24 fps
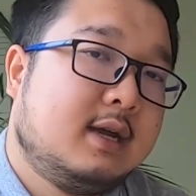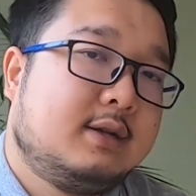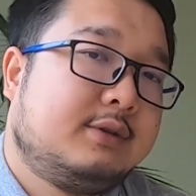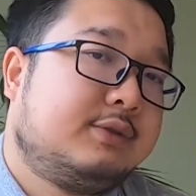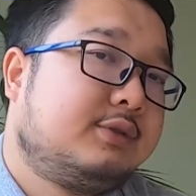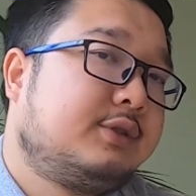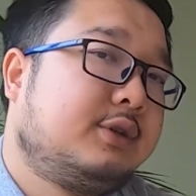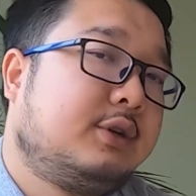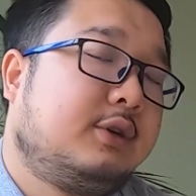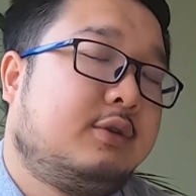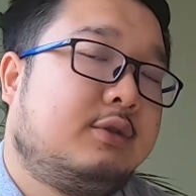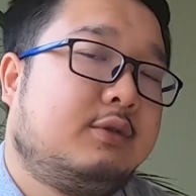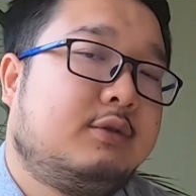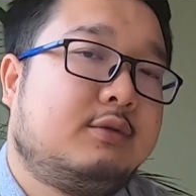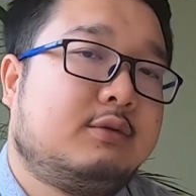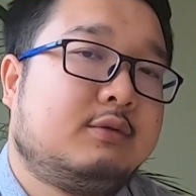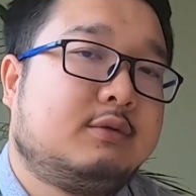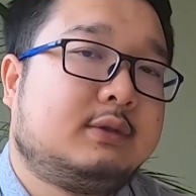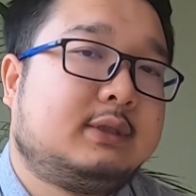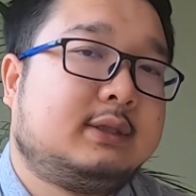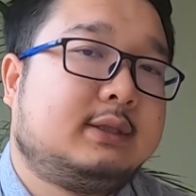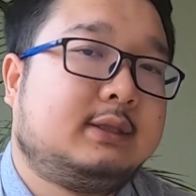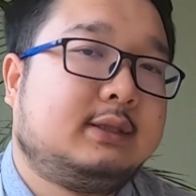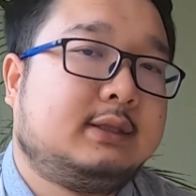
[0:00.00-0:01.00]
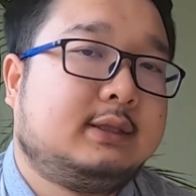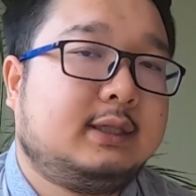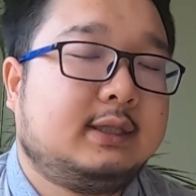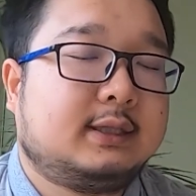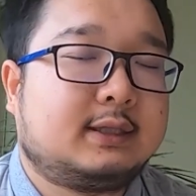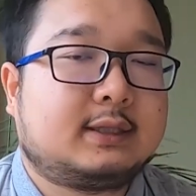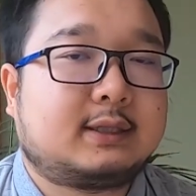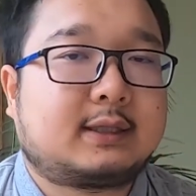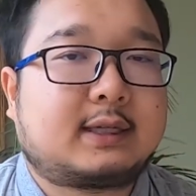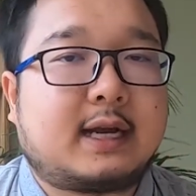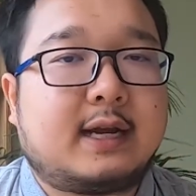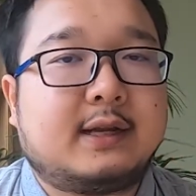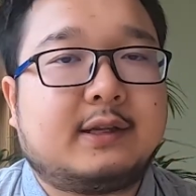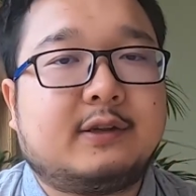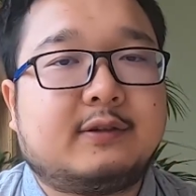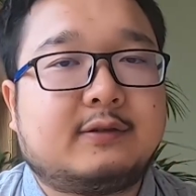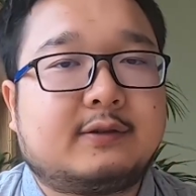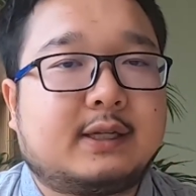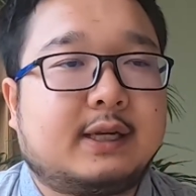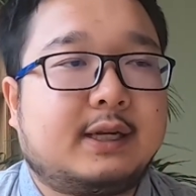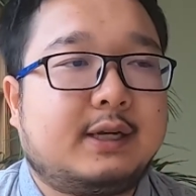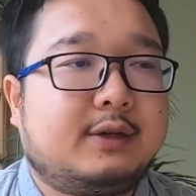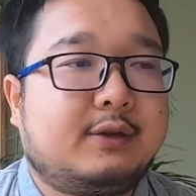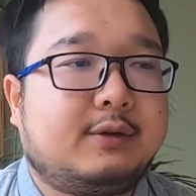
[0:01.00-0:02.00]
So this kind of
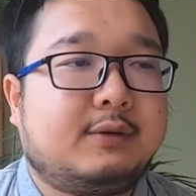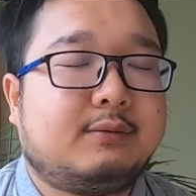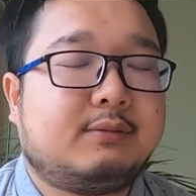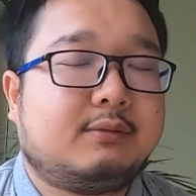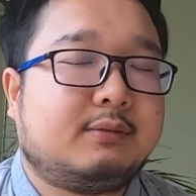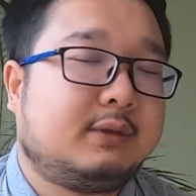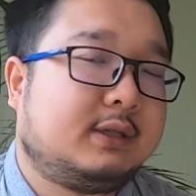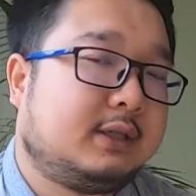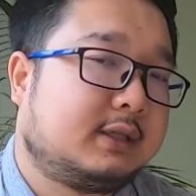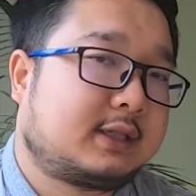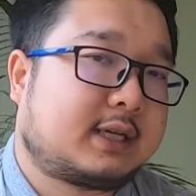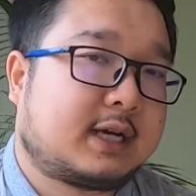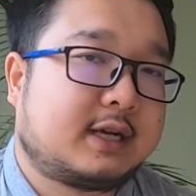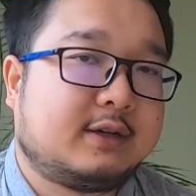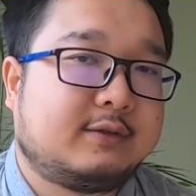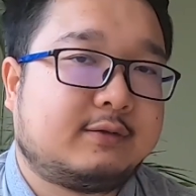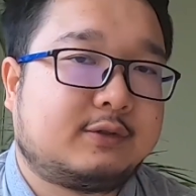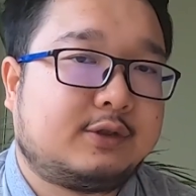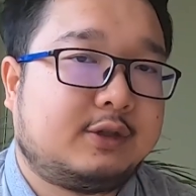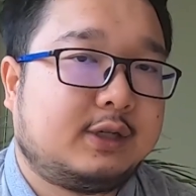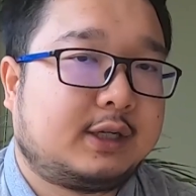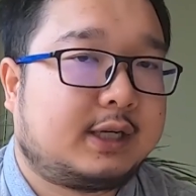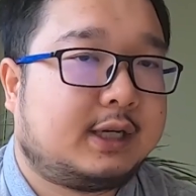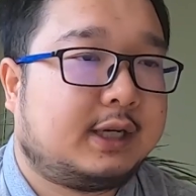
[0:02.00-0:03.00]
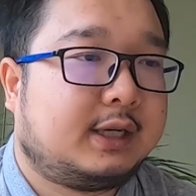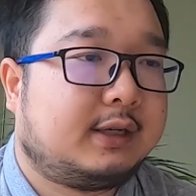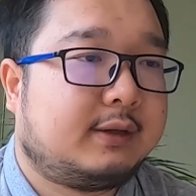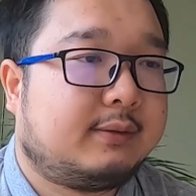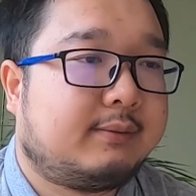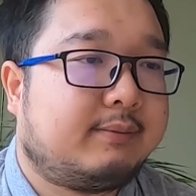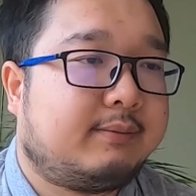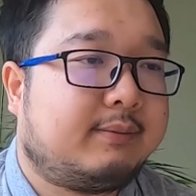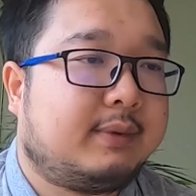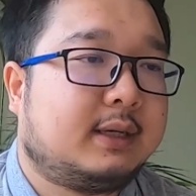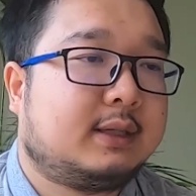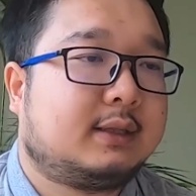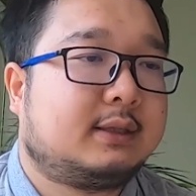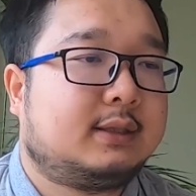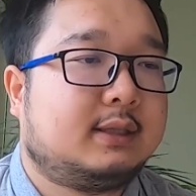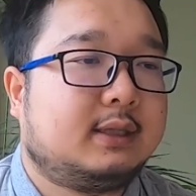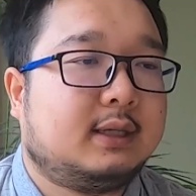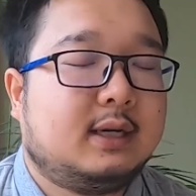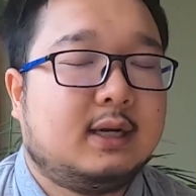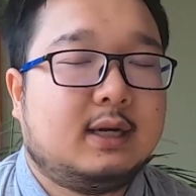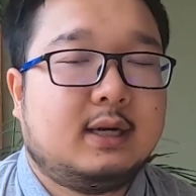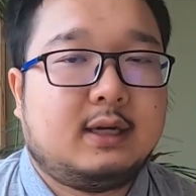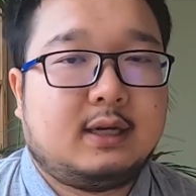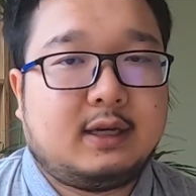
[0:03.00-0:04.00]
thing is kind of tricky, but
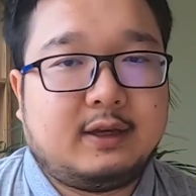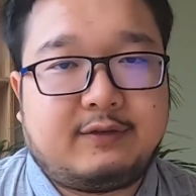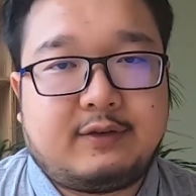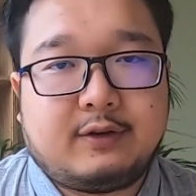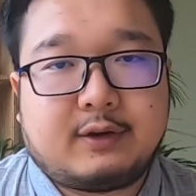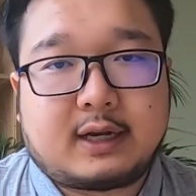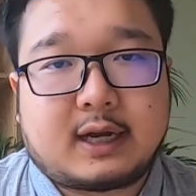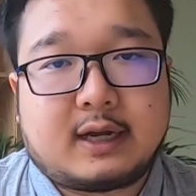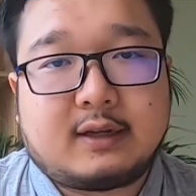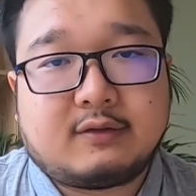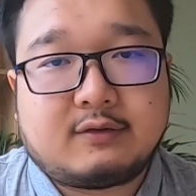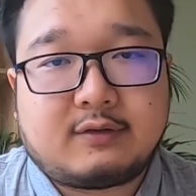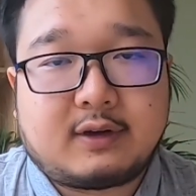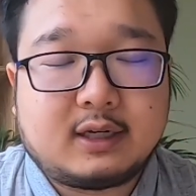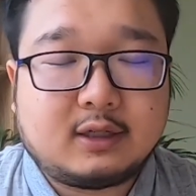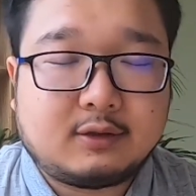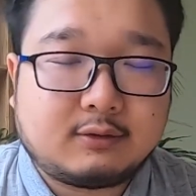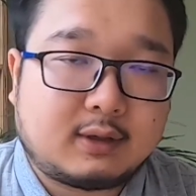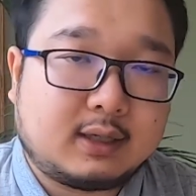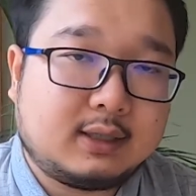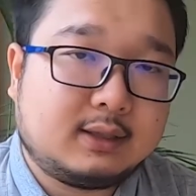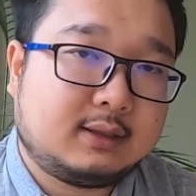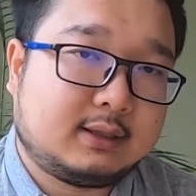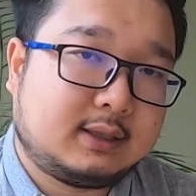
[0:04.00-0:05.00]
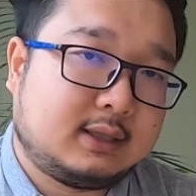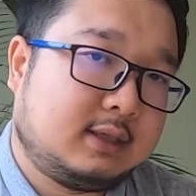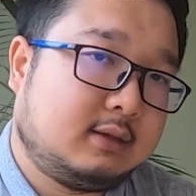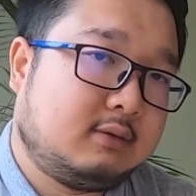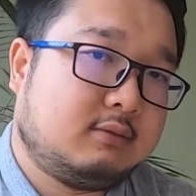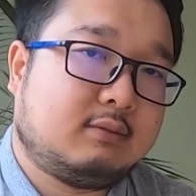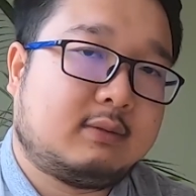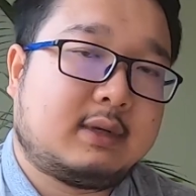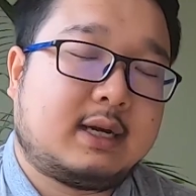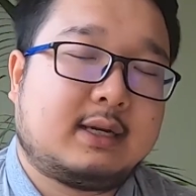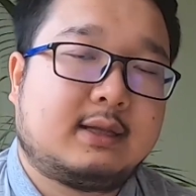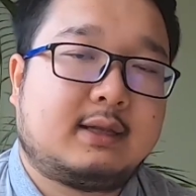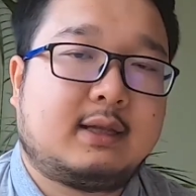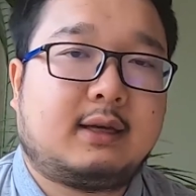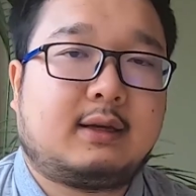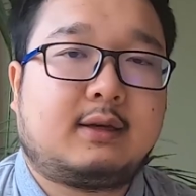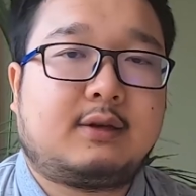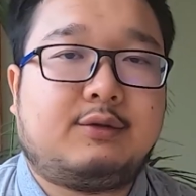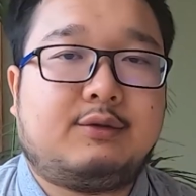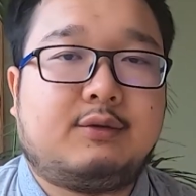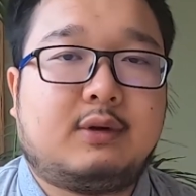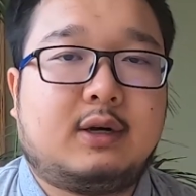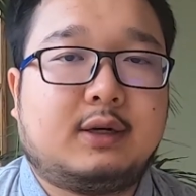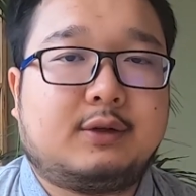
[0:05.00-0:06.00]
if you can't find one, then I
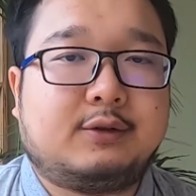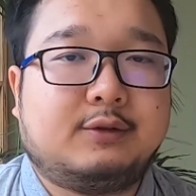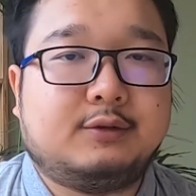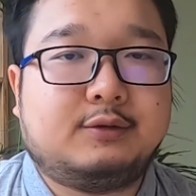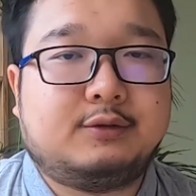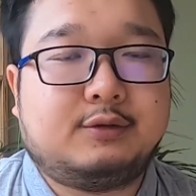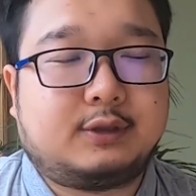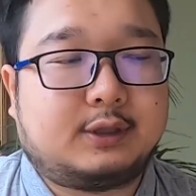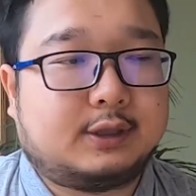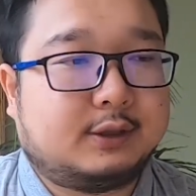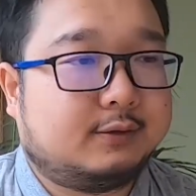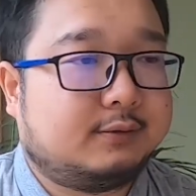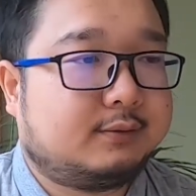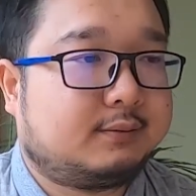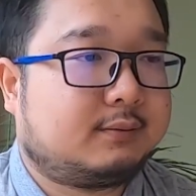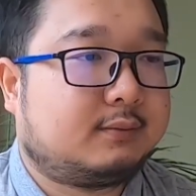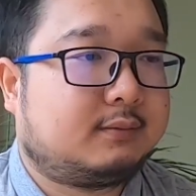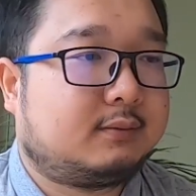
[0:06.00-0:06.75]
think you are good to go.